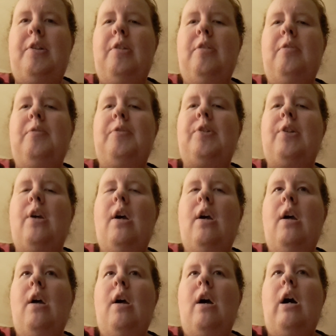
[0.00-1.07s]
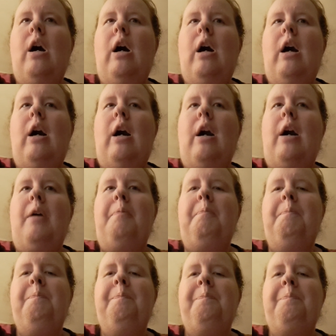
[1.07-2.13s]
news.
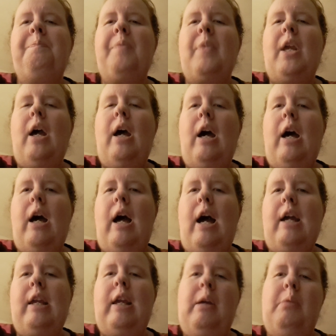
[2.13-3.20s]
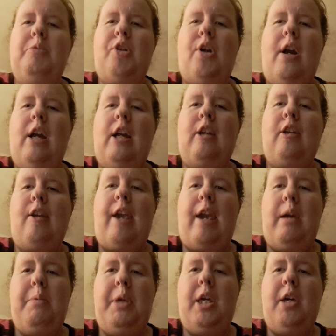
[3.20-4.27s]
Um, I am trying
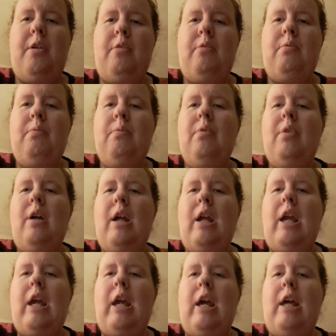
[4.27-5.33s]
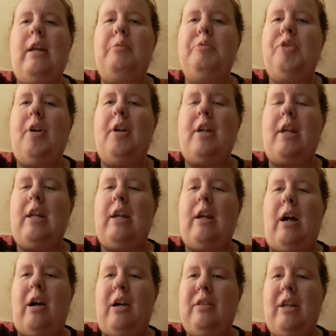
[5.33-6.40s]
Cameo and I'm trying to it
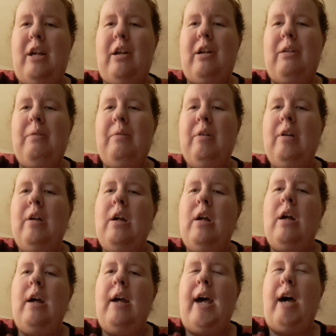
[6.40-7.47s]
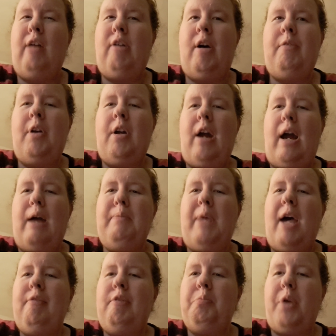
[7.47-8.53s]
on there. However, I'm
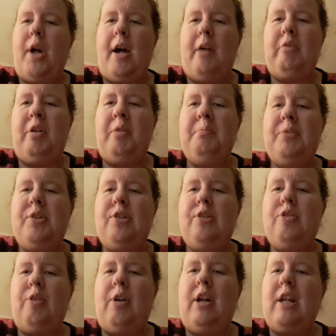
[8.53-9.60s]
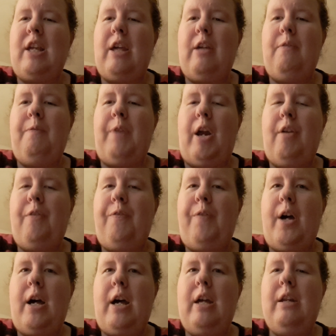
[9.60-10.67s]
having problems trying to get
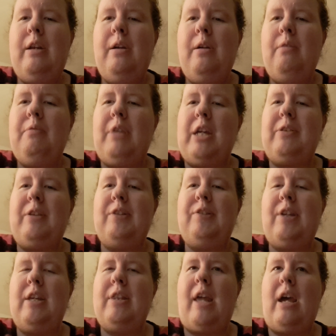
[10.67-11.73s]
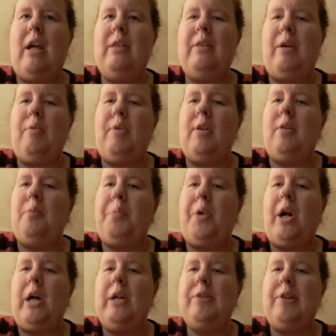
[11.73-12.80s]
verified. Like they said that they were in the
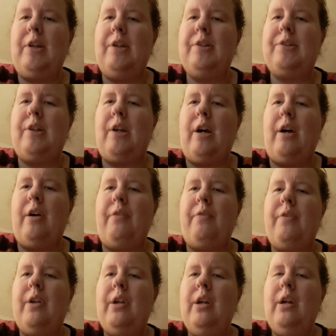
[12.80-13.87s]
process of